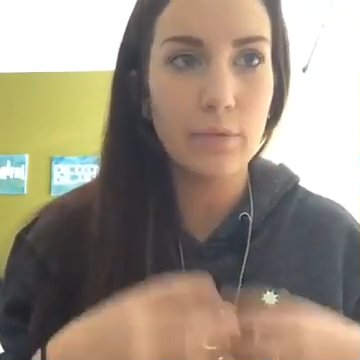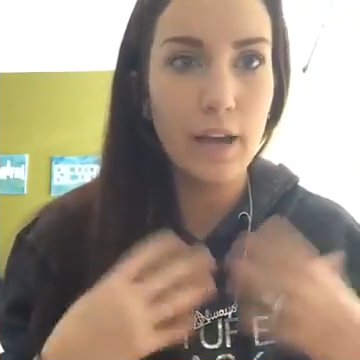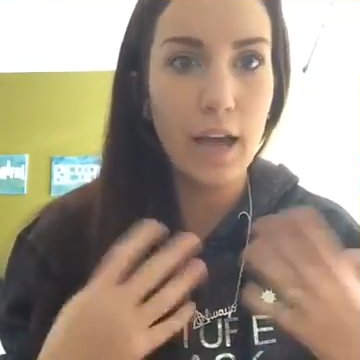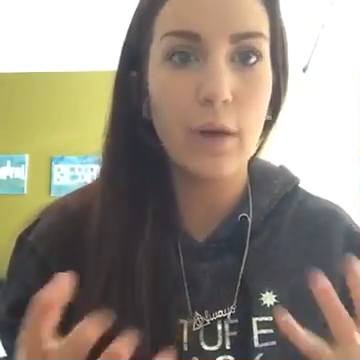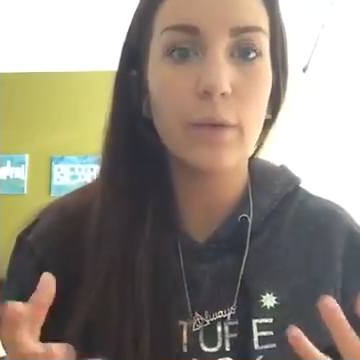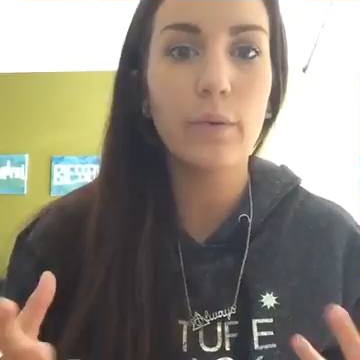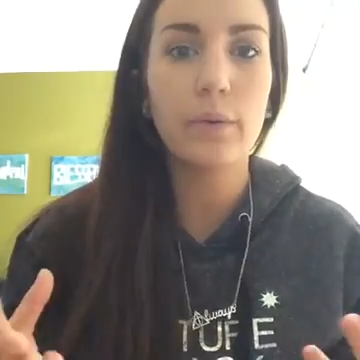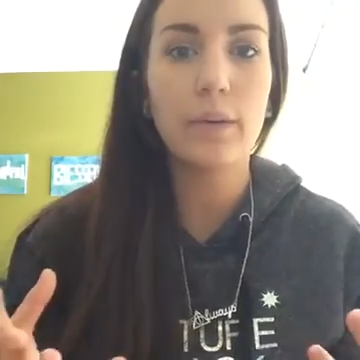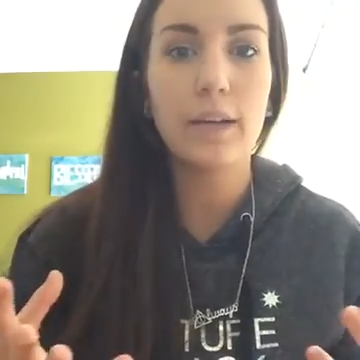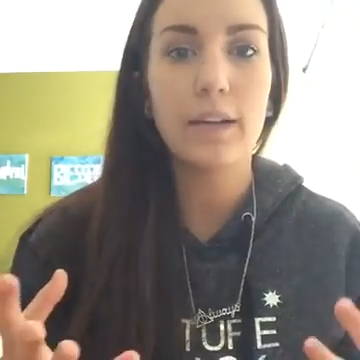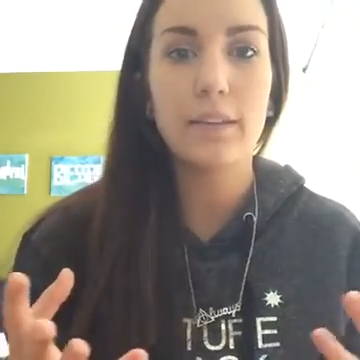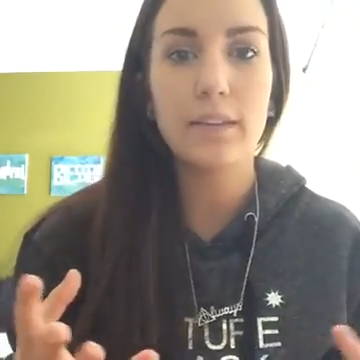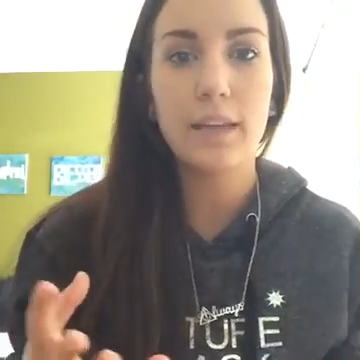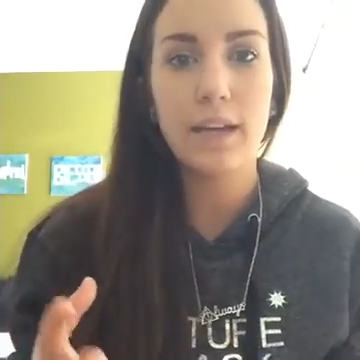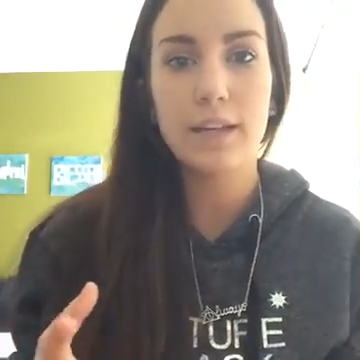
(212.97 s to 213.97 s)
Now
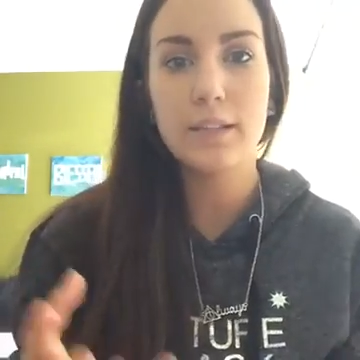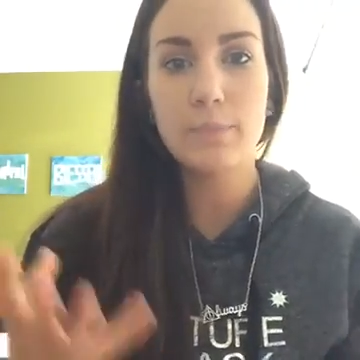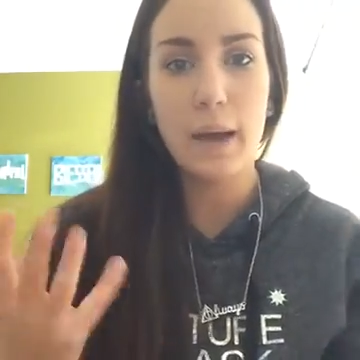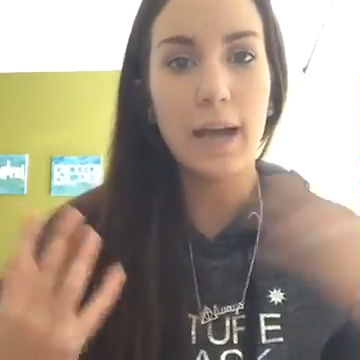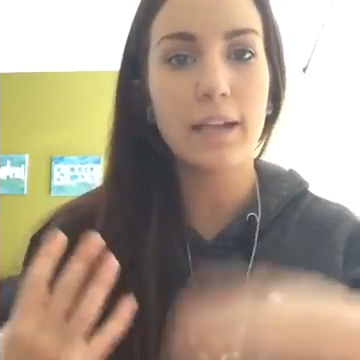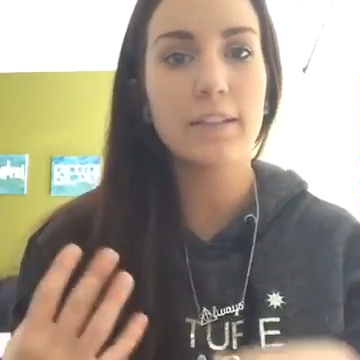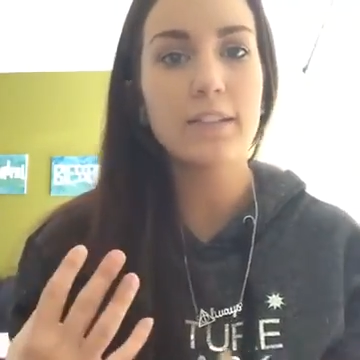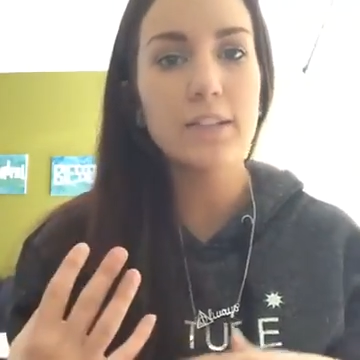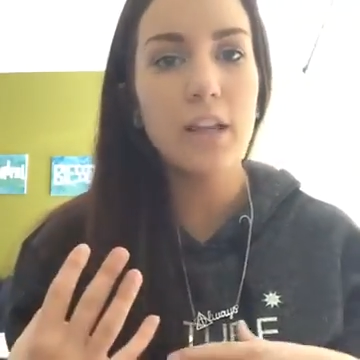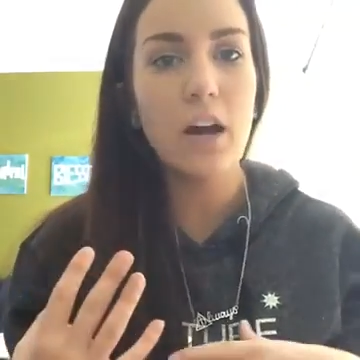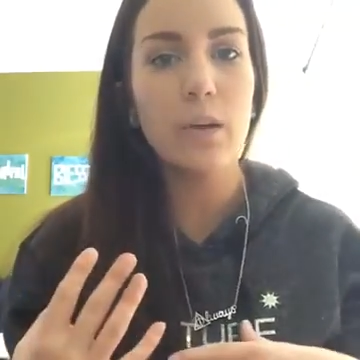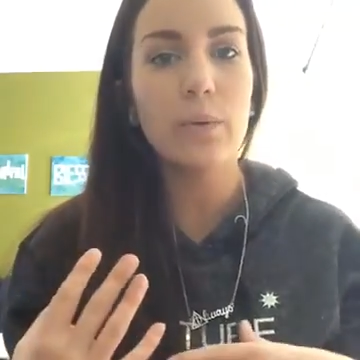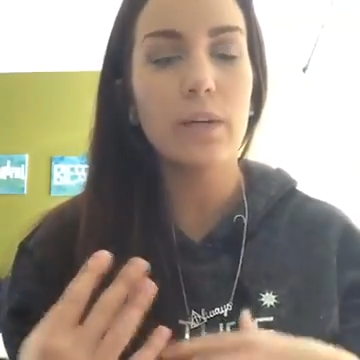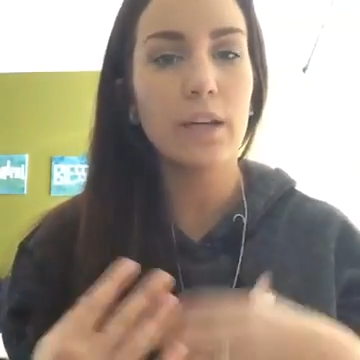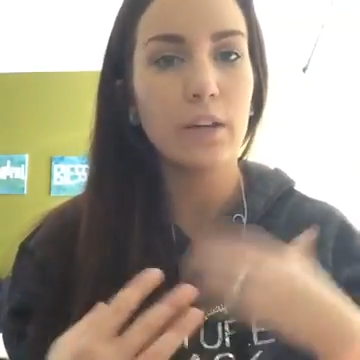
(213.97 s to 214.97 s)
that it's back in
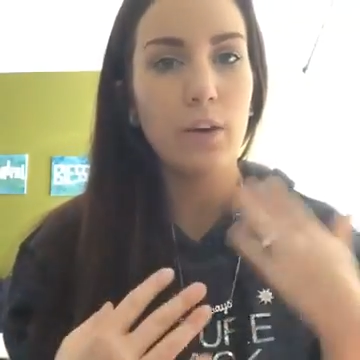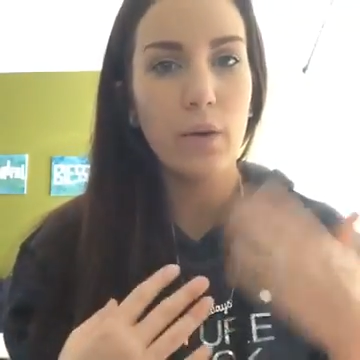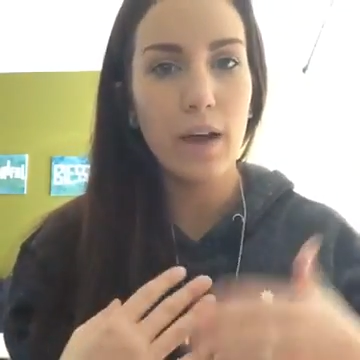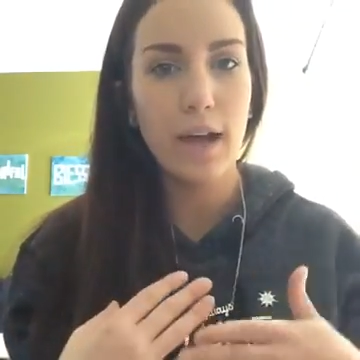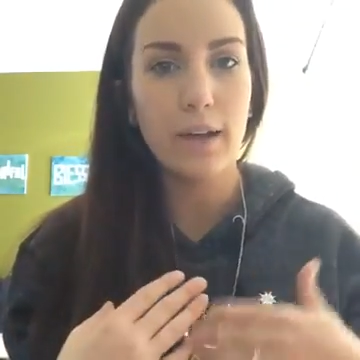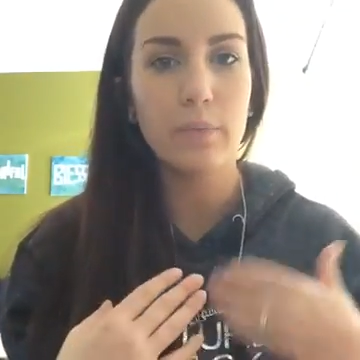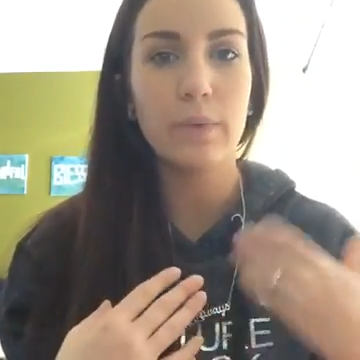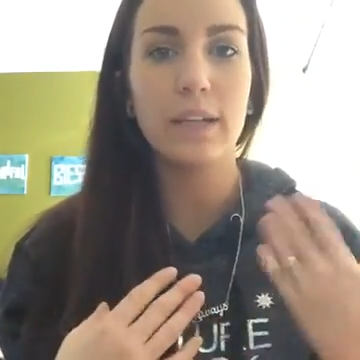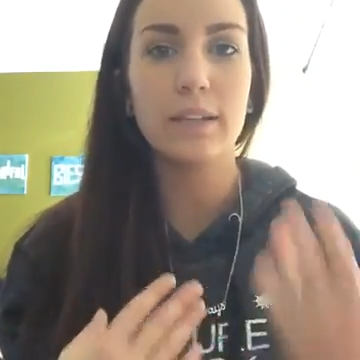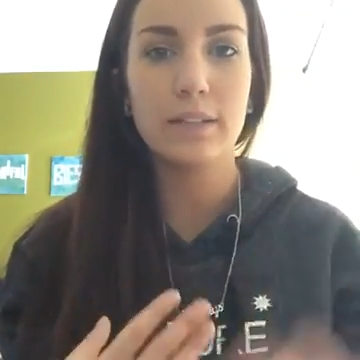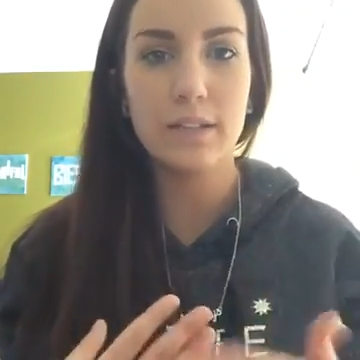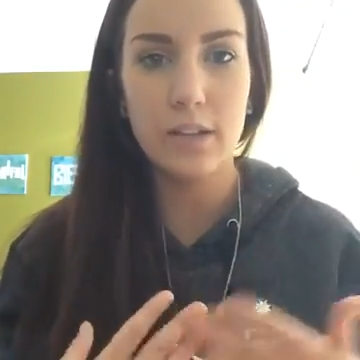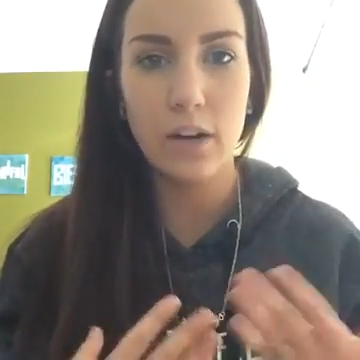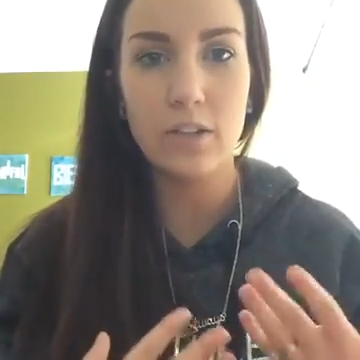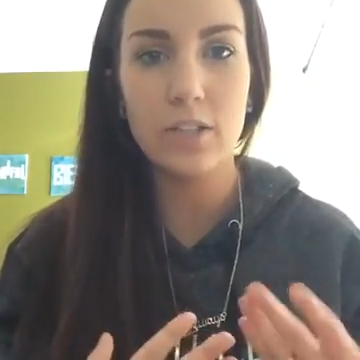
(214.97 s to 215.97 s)
stock, we can go ahead and we can
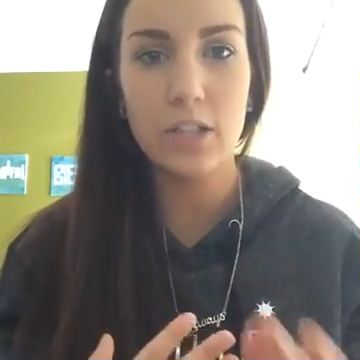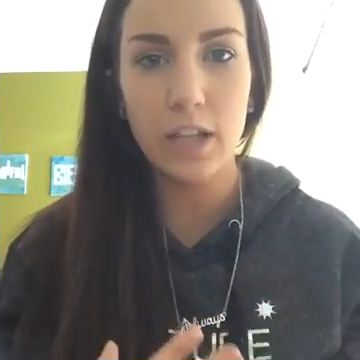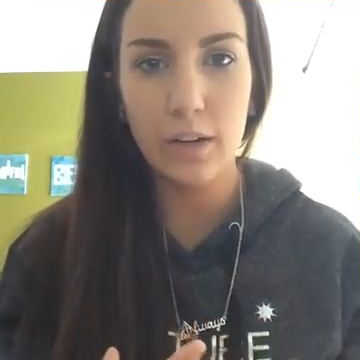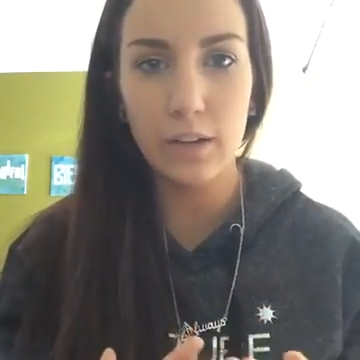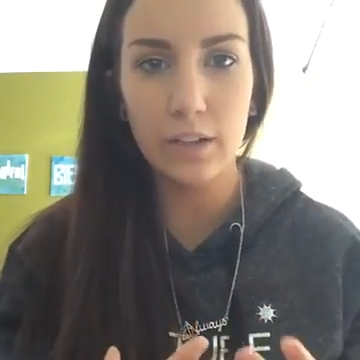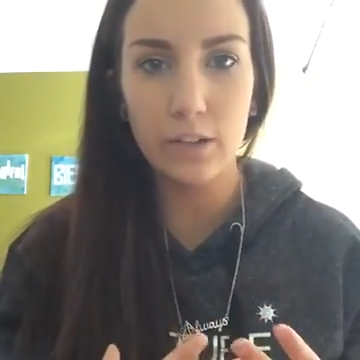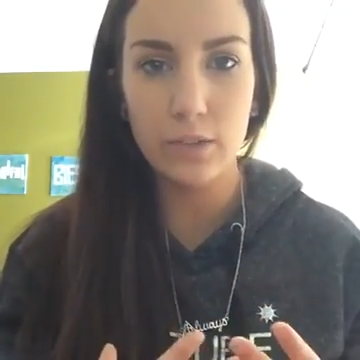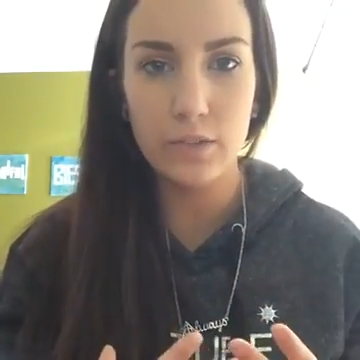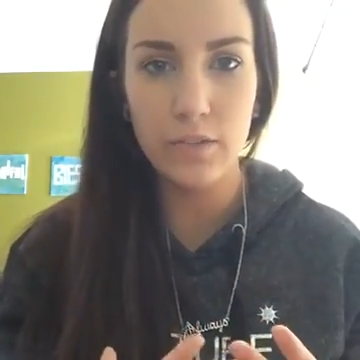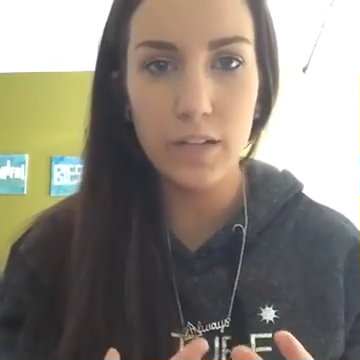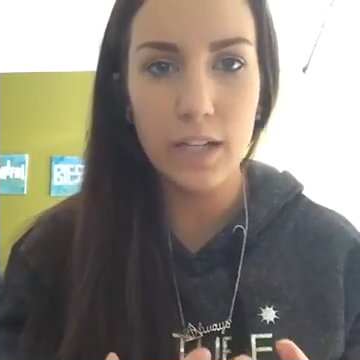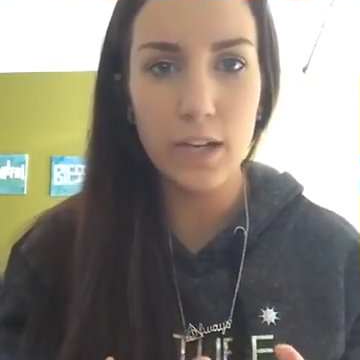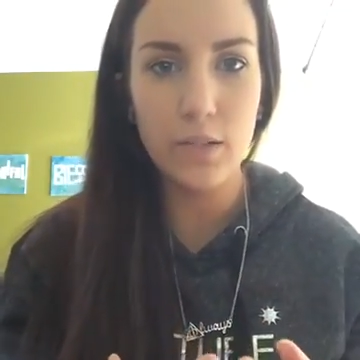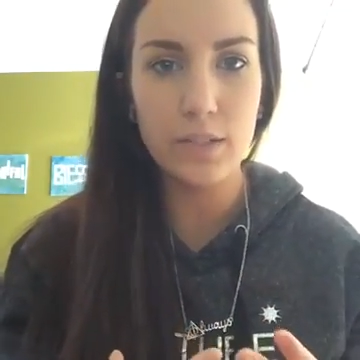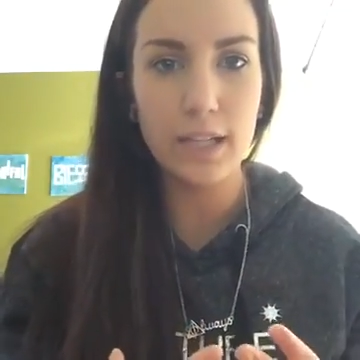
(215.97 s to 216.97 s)
start sharing those
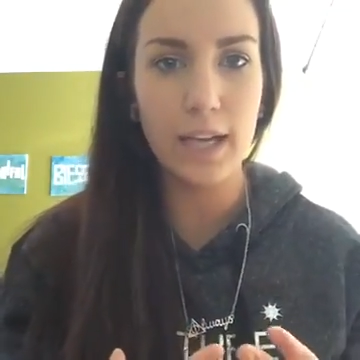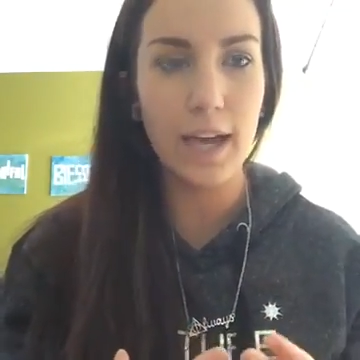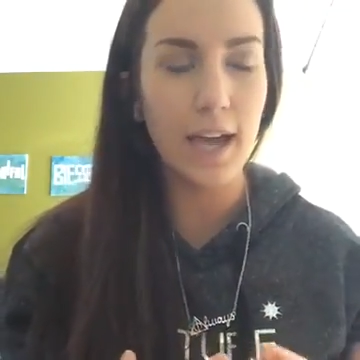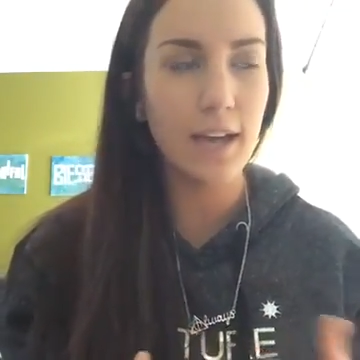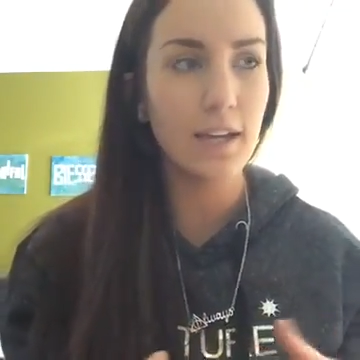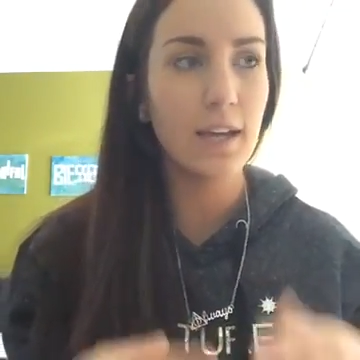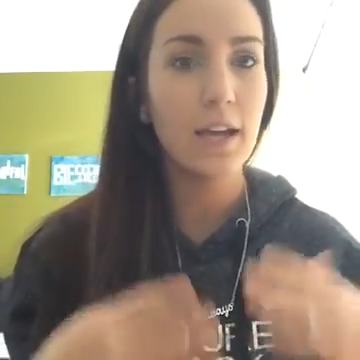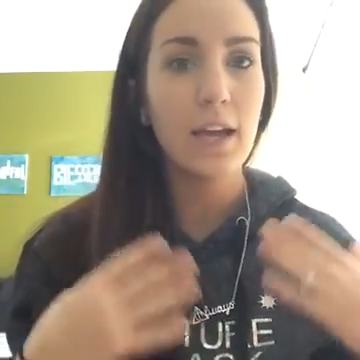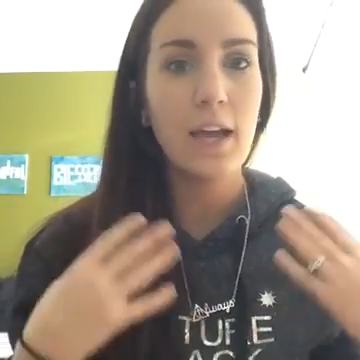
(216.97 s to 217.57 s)
videos again